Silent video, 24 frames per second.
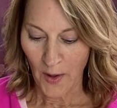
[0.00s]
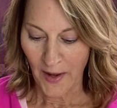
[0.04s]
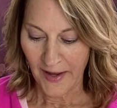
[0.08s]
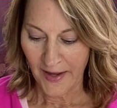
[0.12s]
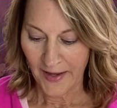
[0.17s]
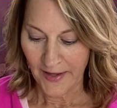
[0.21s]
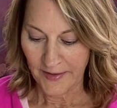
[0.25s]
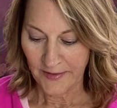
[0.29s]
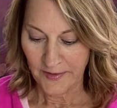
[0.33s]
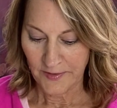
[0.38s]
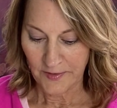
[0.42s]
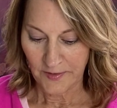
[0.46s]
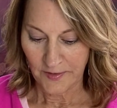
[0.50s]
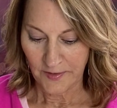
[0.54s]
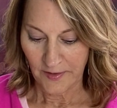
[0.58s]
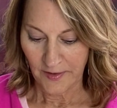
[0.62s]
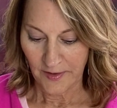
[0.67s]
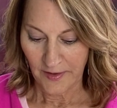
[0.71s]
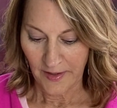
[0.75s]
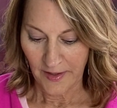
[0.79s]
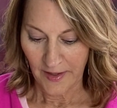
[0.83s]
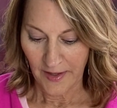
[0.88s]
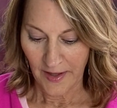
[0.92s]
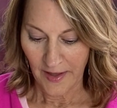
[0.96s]
and
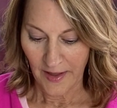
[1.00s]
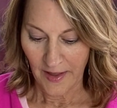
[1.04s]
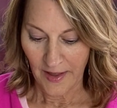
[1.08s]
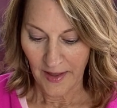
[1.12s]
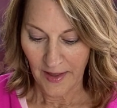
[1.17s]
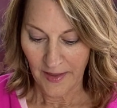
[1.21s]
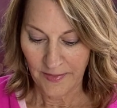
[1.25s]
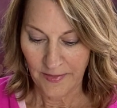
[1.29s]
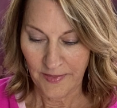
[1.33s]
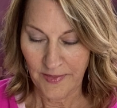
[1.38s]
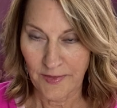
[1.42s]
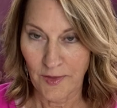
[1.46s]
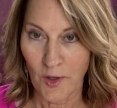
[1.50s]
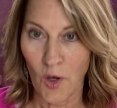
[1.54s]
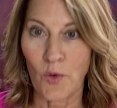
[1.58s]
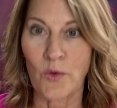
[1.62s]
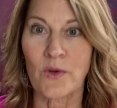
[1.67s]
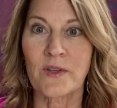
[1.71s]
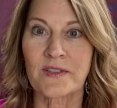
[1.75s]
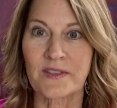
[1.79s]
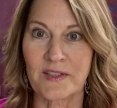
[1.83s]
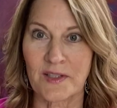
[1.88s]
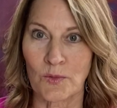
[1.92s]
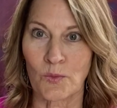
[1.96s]

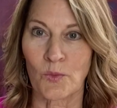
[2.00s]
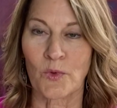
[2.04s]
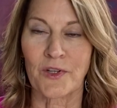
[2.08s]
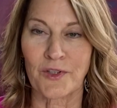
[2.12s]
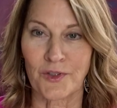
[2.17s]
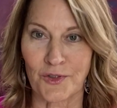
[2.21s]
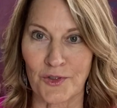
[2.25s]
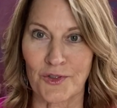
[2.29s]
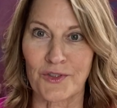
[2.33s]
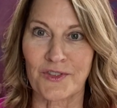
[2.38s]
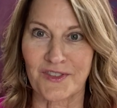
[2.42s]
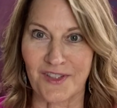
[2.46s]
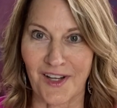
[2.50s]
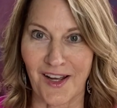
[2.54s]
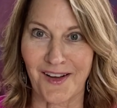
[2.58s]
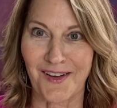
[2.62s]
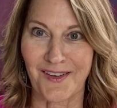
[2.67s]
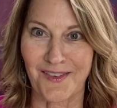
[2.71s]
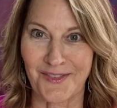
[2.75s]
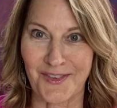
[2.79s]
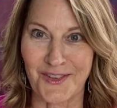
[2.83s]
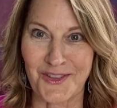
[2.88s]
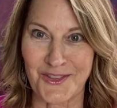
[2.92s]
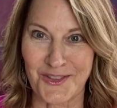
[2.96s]
noticing when you're
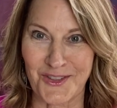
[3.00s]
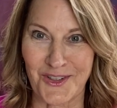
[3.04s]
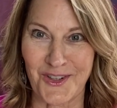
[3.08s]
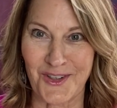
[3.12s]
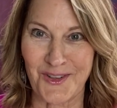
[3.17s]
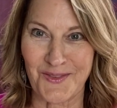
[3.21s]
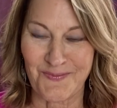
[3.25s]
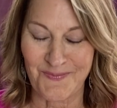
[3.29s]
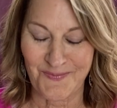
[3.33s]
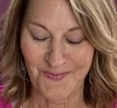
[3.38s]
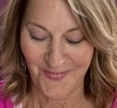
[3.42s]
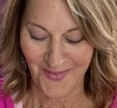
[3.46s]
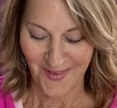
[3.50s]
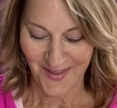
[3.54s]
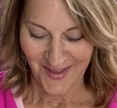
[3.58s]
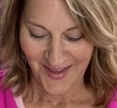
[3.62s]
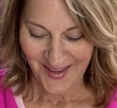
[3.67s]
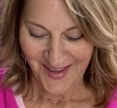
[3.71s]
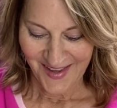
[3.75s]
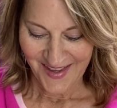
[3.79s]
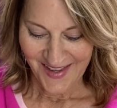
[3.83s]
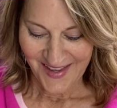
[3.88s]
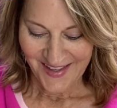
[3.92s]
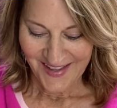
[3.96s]
stuck for sure.
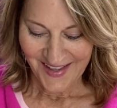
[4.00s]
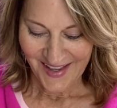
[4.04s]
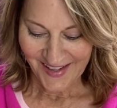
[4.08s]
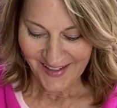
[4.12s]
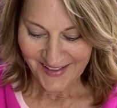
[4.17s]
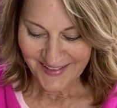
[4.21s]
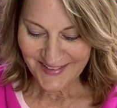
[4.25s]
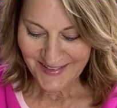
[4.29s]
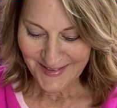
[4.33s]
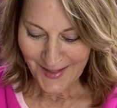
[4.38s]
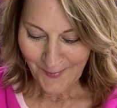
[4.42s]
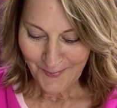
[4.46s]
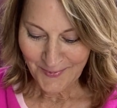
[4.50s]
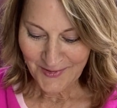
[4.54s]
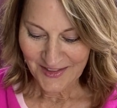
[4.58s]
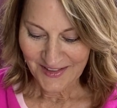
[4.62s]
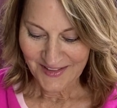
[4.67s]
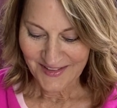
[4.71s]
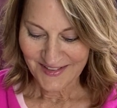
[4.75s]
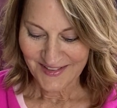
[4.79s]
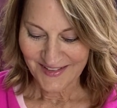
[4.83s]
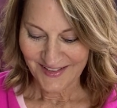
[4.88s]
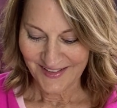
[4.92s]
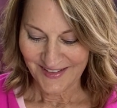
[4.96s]

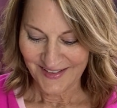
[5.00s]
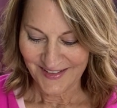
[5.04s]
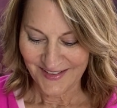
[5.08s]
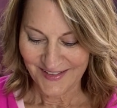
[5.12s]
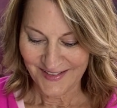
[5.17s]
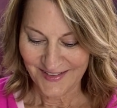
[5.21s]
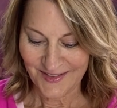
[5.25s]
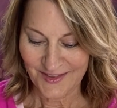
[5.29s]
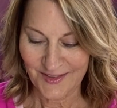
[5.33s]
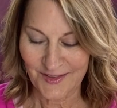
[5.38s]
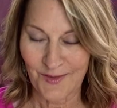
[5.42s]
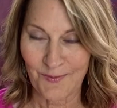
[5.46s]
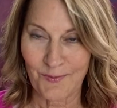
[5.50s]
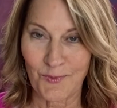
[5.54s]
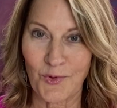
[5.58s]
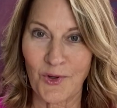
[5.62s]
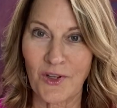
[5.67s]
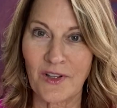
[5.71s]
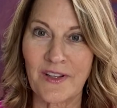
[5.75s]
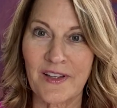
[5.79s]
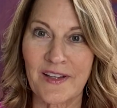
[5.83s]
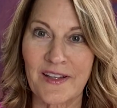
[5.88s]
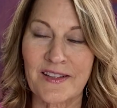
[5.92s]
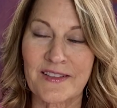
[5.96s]
Acceptance is
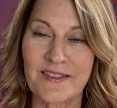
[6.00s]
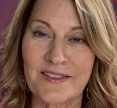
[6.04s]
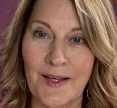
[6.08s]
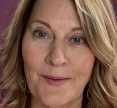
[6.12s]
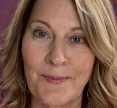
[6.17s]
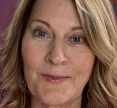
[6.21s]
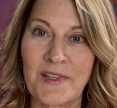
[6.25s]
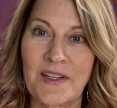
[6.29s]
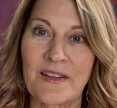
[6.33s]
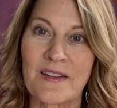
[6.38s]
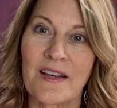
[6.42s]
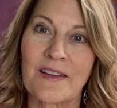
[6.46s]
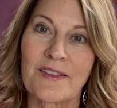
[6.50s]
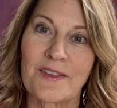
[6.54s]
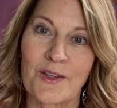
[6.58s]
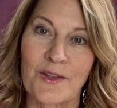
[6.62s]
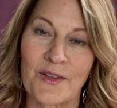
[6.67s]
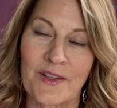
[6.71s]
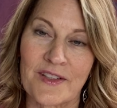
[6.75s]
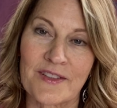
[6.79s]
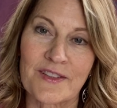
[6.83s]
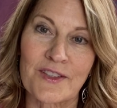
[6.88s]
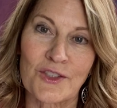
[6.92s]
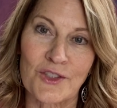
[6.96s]
really accepting that there
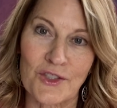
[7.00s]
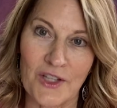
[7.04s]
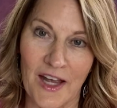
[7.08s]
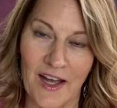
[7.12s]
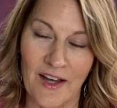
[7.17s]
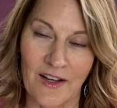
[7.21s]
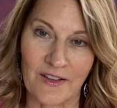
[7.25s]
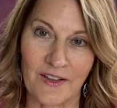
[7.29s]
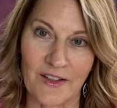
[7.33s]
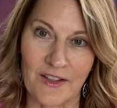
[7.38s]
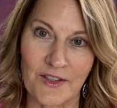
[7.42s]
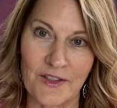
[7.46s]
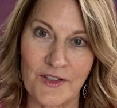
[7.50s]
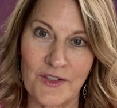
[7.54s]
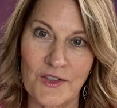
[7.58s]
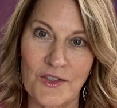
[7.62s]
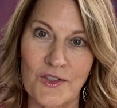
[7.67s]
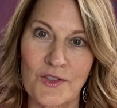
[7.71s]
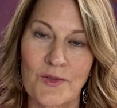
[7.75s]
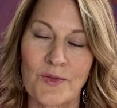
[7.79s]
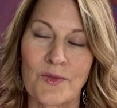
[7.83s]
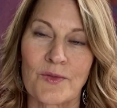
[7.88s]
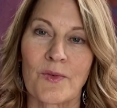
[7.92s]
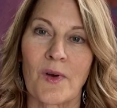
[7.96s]
is a
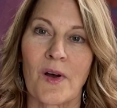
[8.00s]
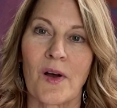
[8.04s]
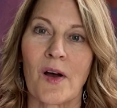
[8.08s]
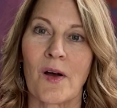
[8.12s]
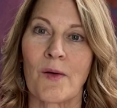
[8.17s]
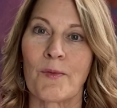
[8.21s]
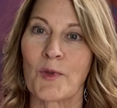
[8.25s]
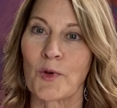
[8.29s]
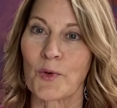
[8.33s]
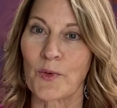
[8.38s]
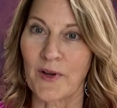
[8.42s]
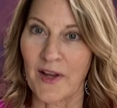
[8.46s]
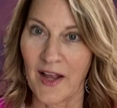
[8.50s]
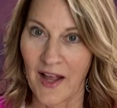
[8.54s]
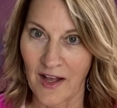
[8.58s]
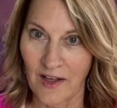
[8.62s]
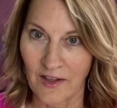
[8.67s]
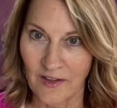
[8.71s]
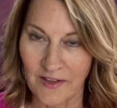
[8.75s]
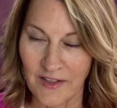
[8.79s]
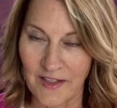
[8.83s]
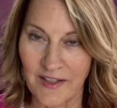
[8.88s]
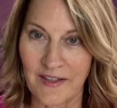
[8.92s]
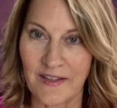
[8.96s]
challenge. The
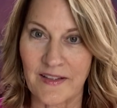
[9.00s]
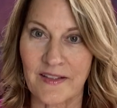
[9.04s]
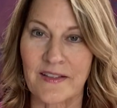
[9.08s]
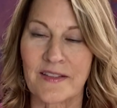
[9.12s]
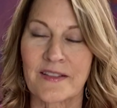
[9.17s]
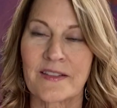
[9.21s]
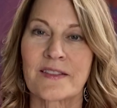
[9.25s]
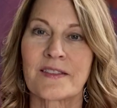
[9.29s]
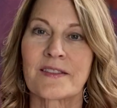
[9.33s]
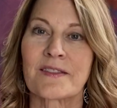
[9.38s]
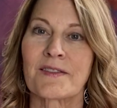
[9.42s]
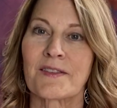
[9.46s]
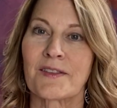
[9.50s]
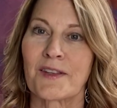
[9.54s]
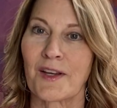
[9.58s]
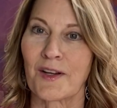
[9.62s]
reality is